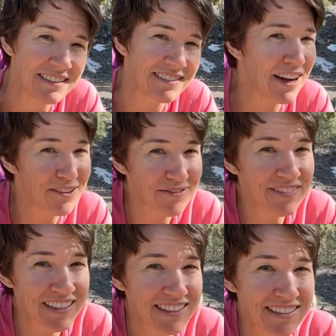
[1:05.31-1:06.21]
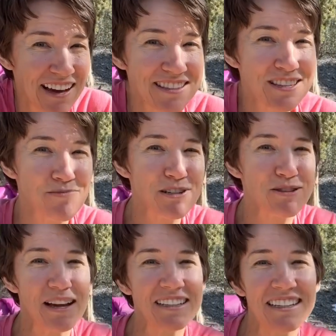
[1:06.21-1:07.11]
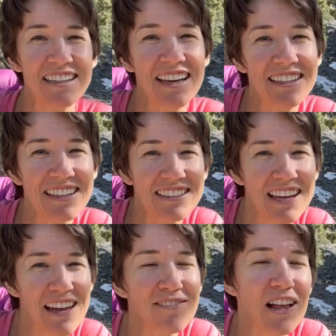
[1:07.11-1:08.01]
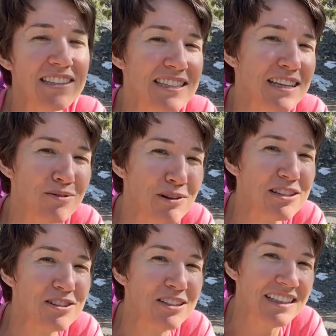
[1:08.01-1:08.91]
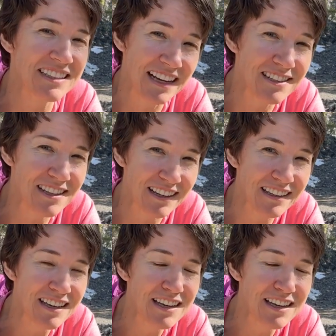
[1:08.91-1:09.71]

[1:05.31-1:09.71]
Now, this has gotten super trendy and has kind of lost the original intention,